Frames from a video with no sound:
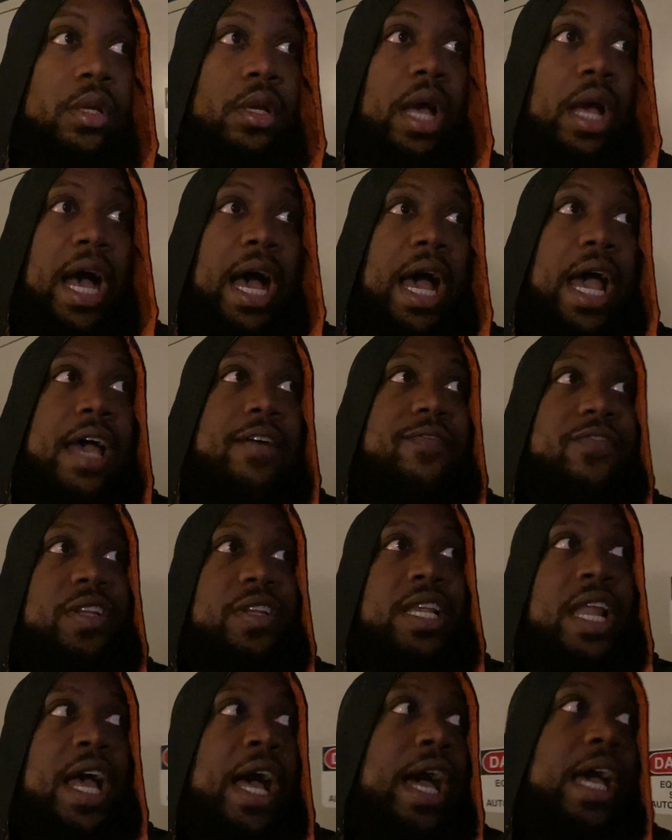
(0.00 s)
I have
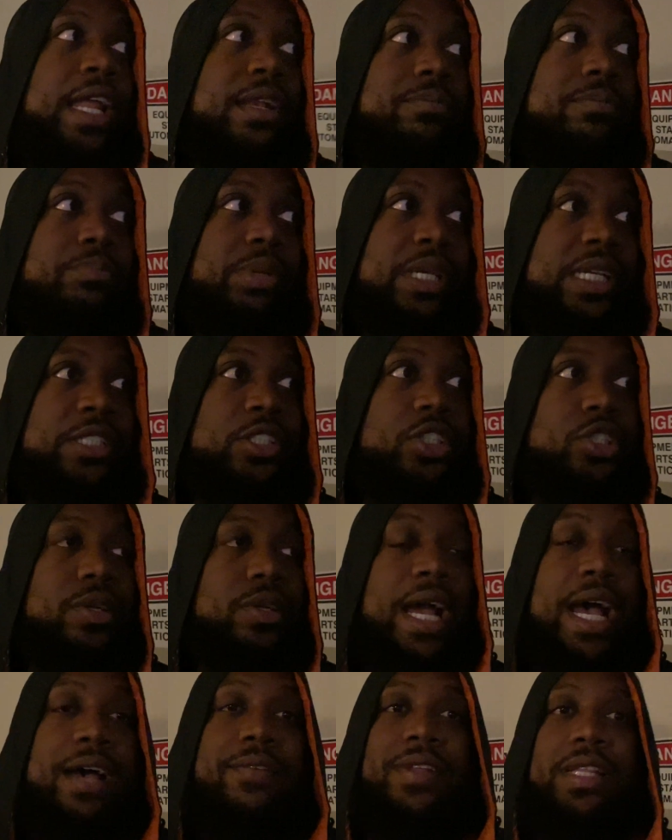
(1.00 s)
not been
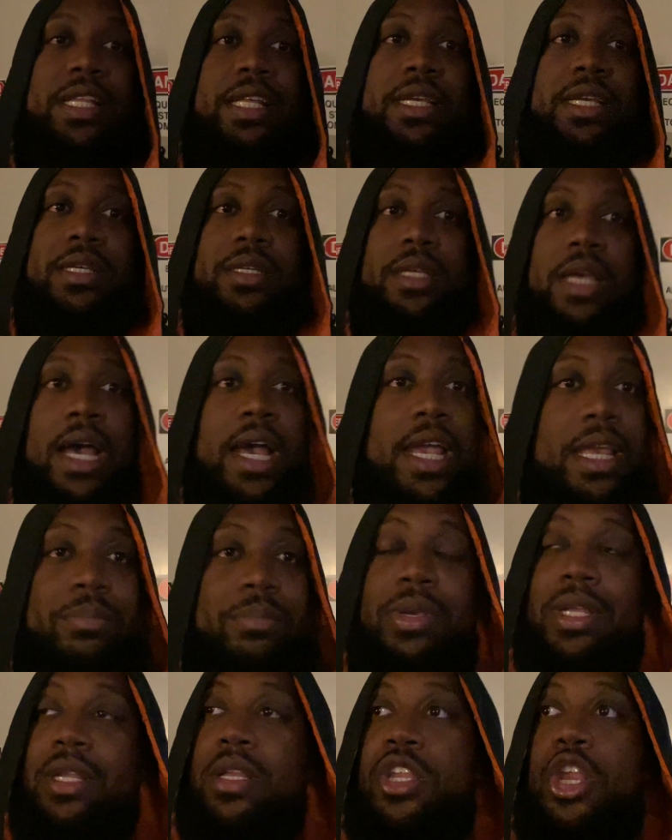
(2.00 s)
traveling. I ain't
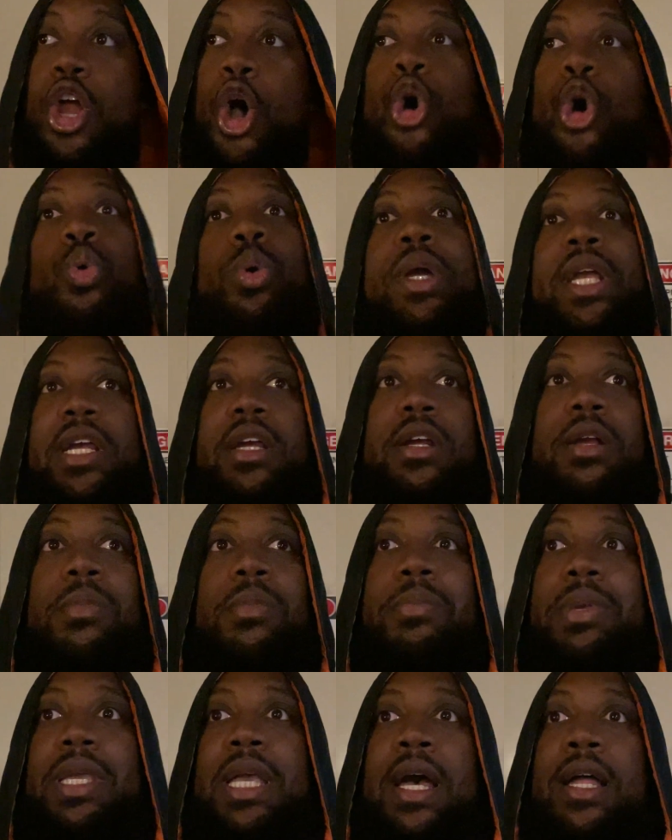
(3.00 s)
been nowhere. I'm gonna
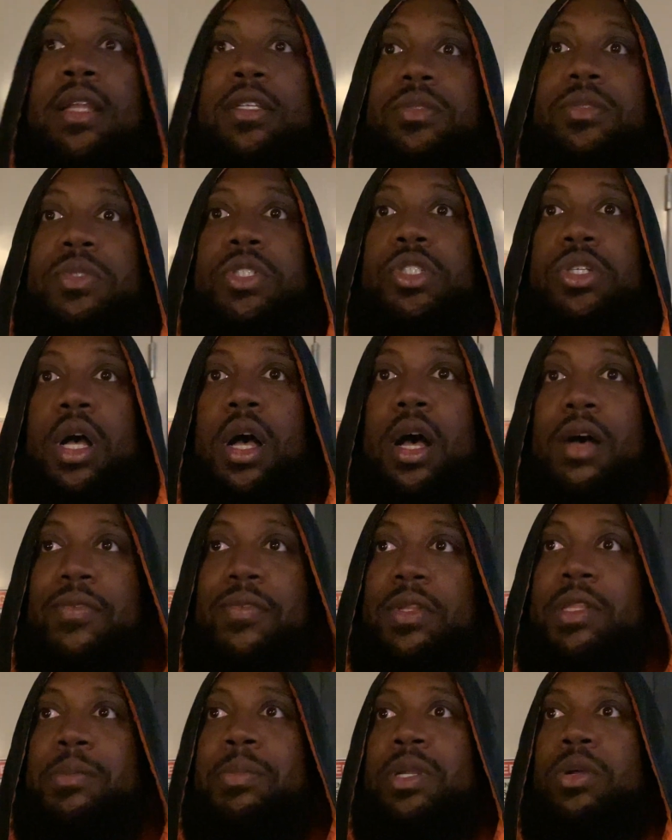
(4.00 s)
be honest with y'all. I've
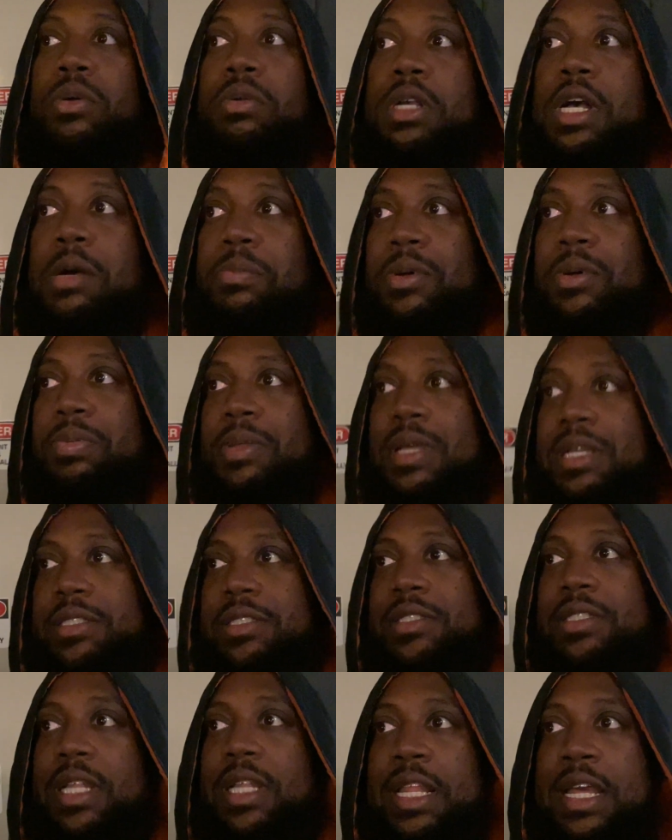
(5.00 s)
only been to a couple of places
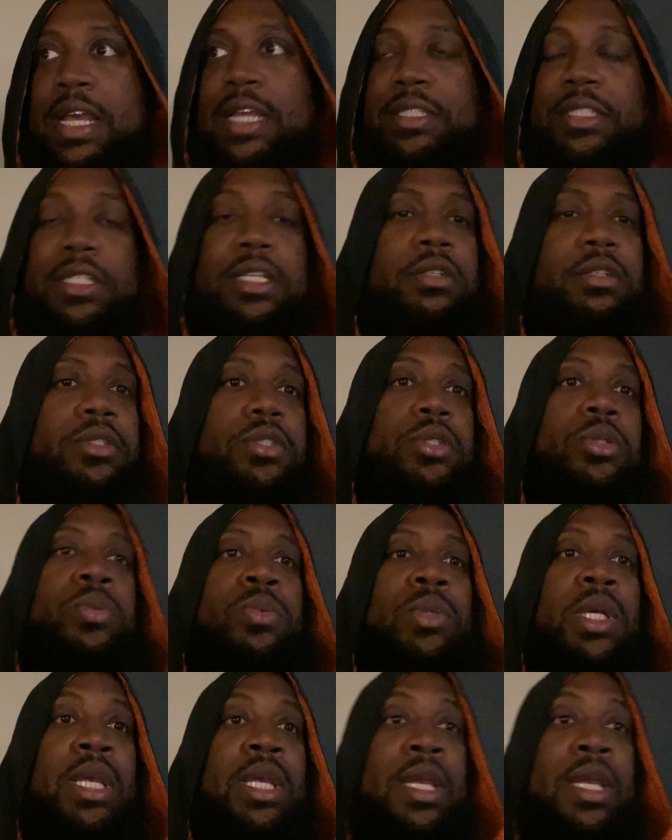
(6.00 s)
in the last year or two.